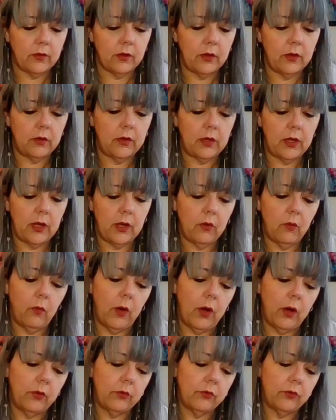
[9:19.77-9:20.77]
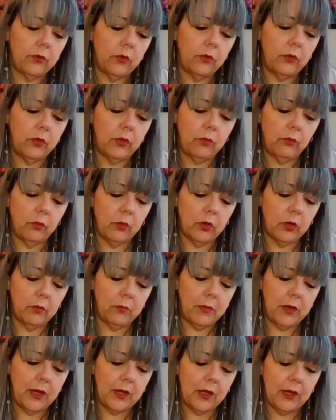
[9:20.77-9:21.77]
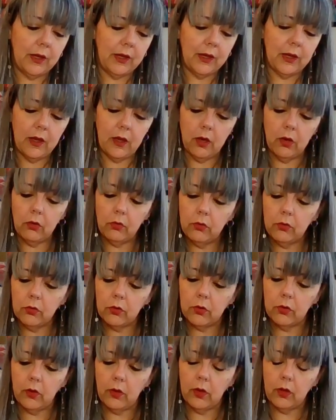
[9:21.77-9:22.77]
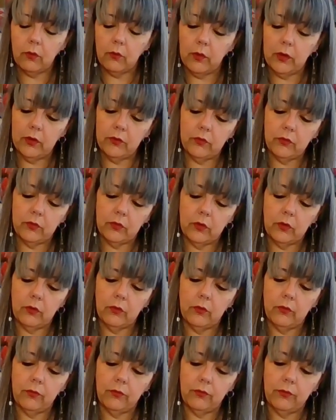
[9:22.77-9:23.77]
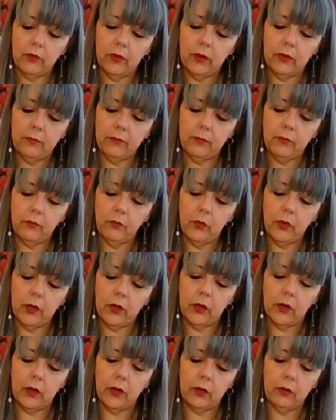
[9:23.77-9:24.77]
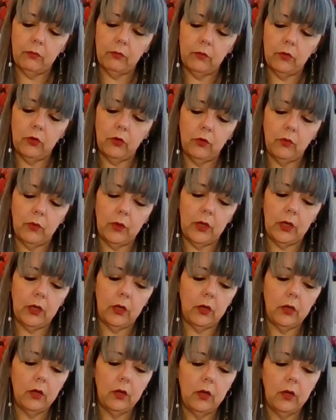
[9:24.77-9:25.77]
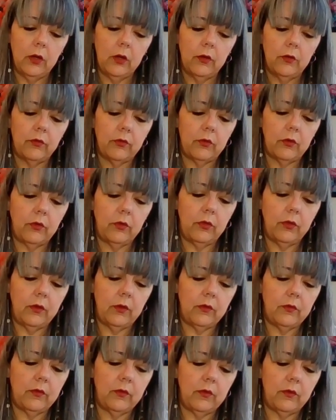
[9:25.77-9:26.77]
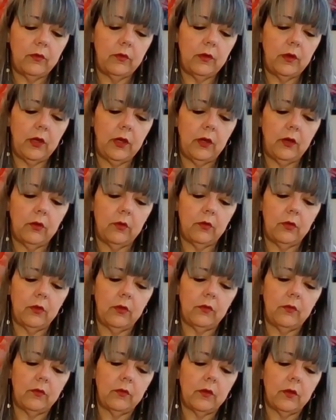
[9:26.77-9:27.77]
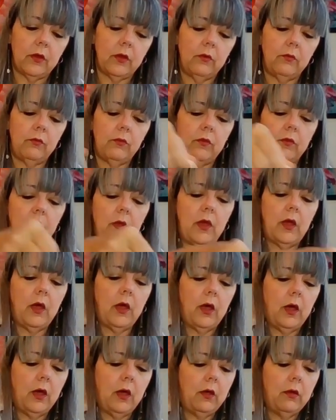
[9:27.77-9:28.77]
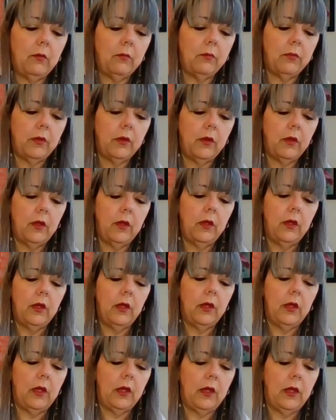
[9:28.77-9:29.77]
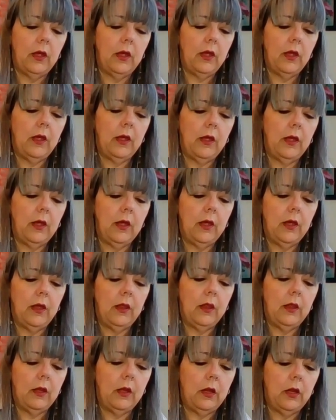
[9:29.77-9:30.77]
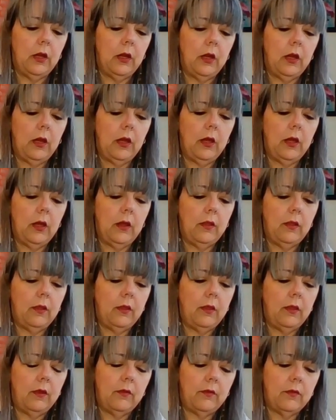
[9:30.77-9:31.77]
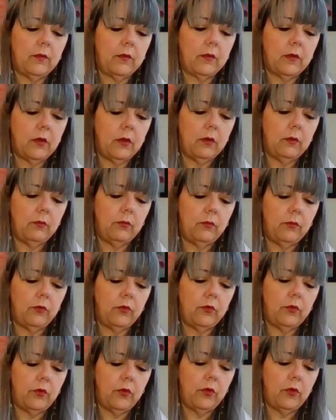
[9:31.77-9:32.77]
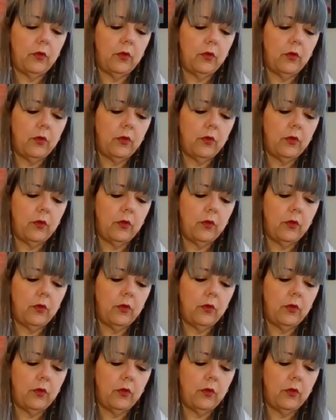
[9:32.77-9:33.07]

gonna take a while. So then we're gonna make a counterclockwise. So flip what I'm doing. So this is here, this comes up, and this comes